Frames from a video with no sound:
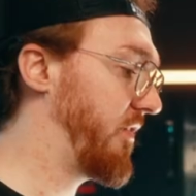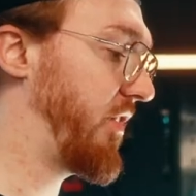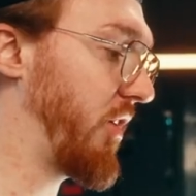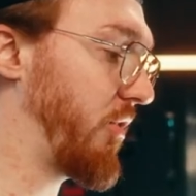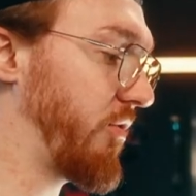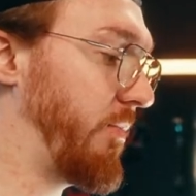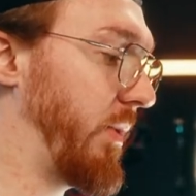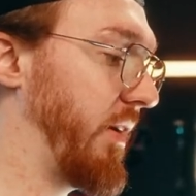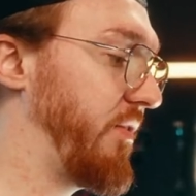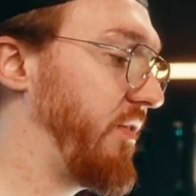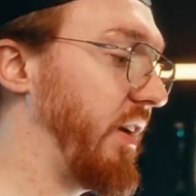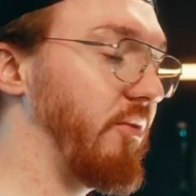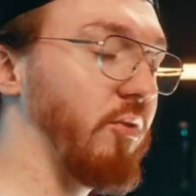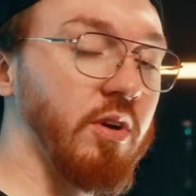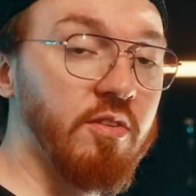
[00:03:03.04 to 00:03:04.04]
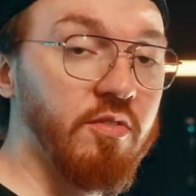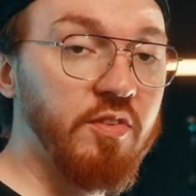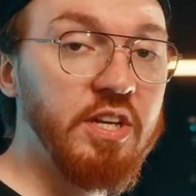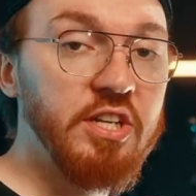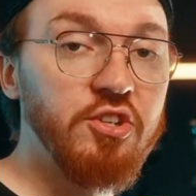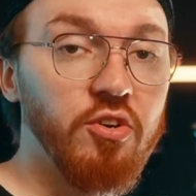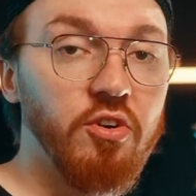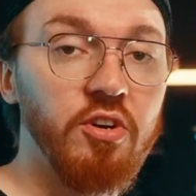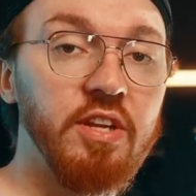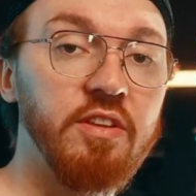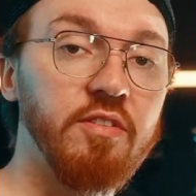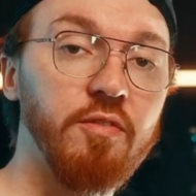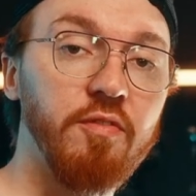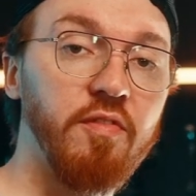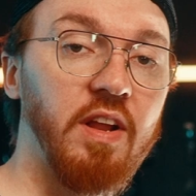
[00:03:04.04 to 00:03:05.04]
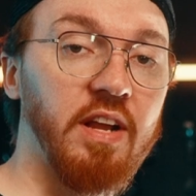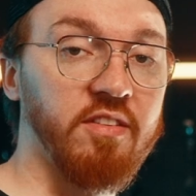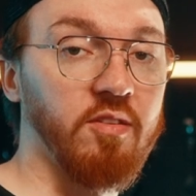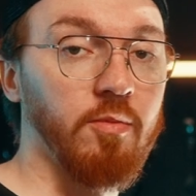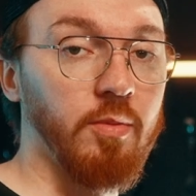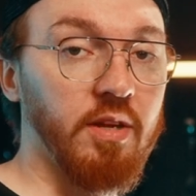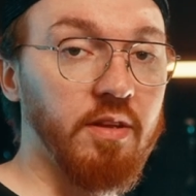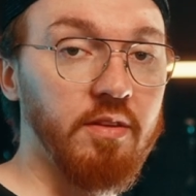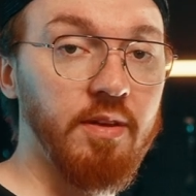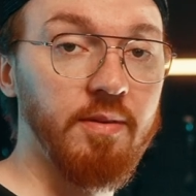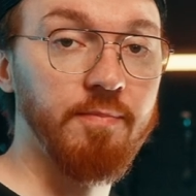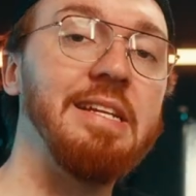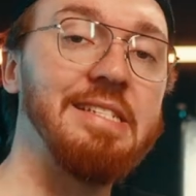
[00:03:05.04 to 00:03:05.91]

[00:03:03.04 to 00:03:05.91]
One of my favorite features is the flexibility.